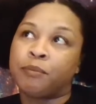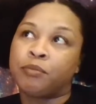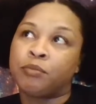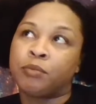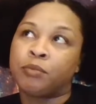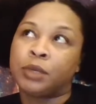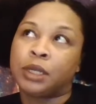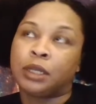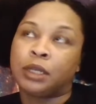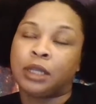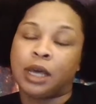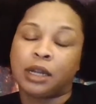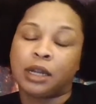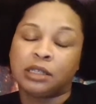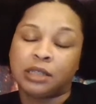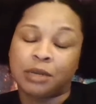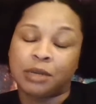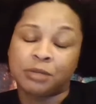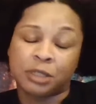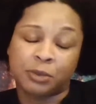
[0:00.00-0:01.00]
But a lot of
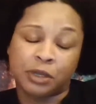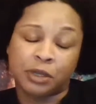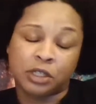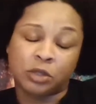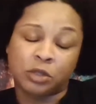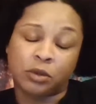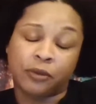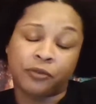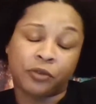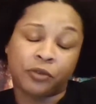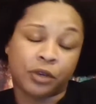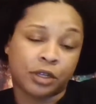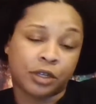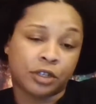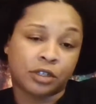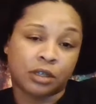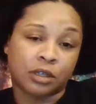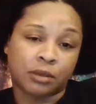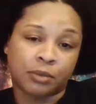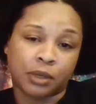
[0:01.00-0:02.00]
times it speaks to a
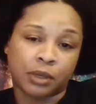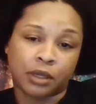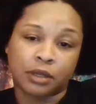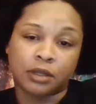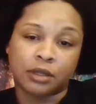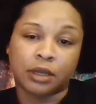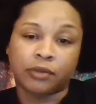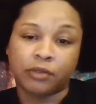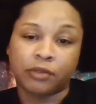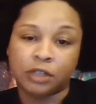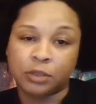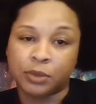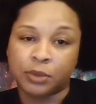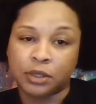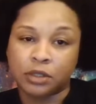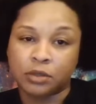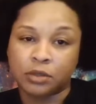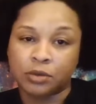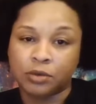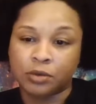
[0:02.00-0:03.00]
friendship. It can definitely
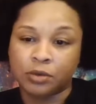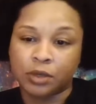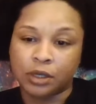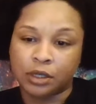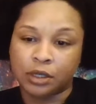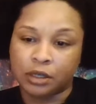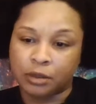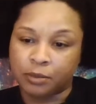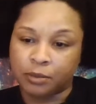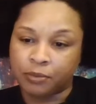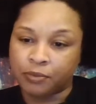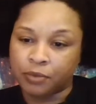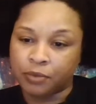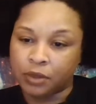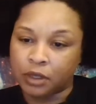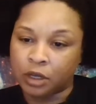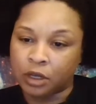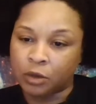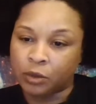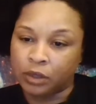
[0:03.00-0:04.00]
speak to
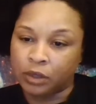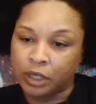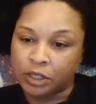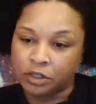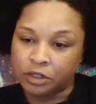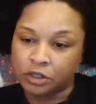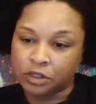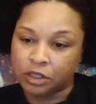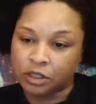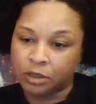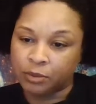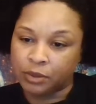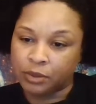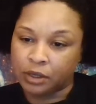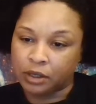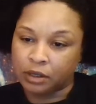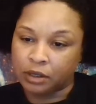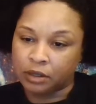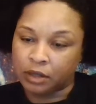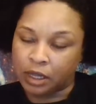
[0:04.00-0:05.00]
a relationship,
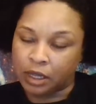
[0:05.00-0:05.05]
like